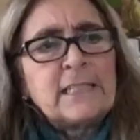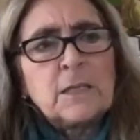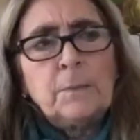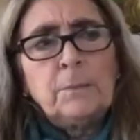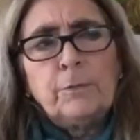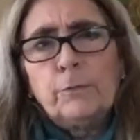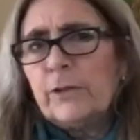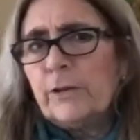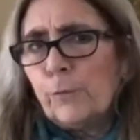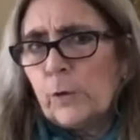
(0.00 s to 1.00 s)
3
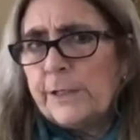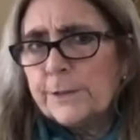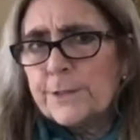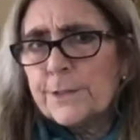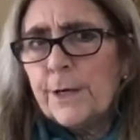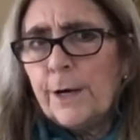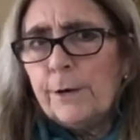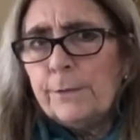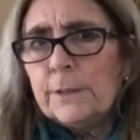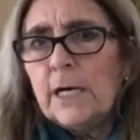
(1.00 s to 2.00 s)
or 4 years
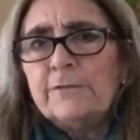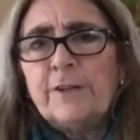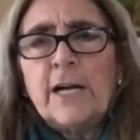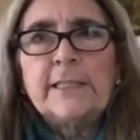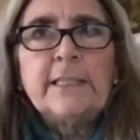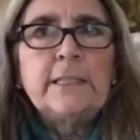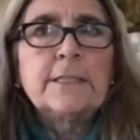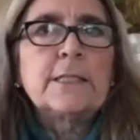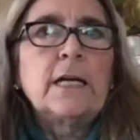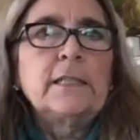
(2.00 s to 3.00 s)
ago, I finally
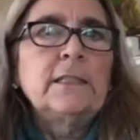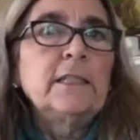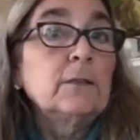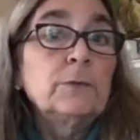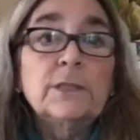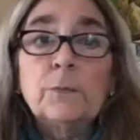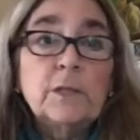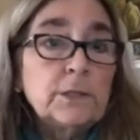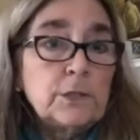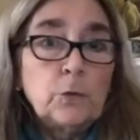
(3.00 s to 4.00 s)
decided that I really
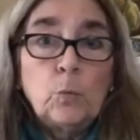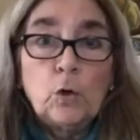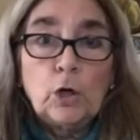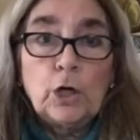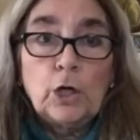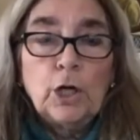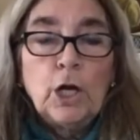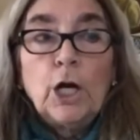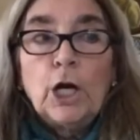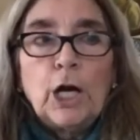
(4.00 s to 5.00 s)
wanted to work.
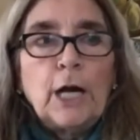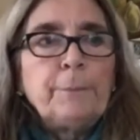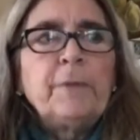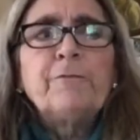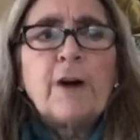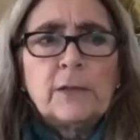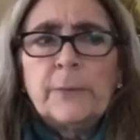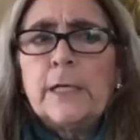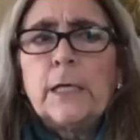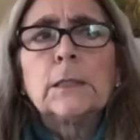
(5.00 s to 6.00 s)
I've been
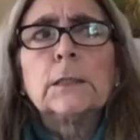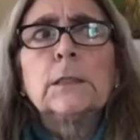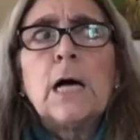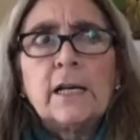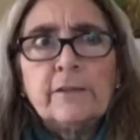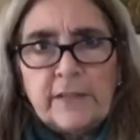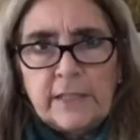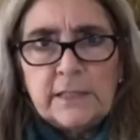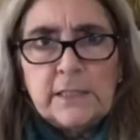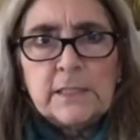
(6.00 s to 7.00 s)
following a lot of
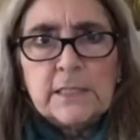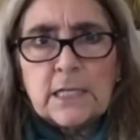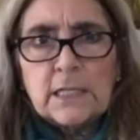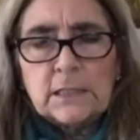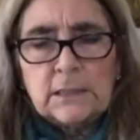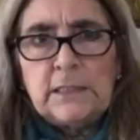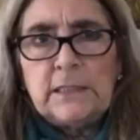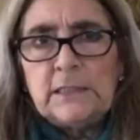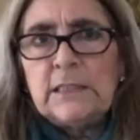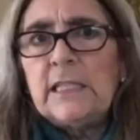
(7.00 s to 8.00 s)

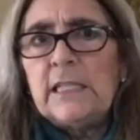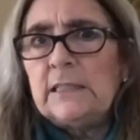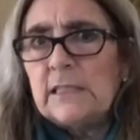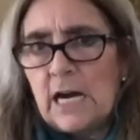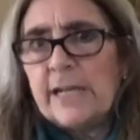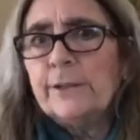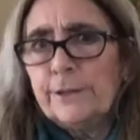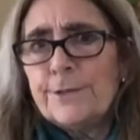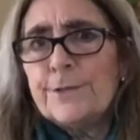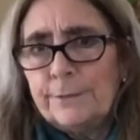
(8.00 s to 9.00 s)
indie dyers,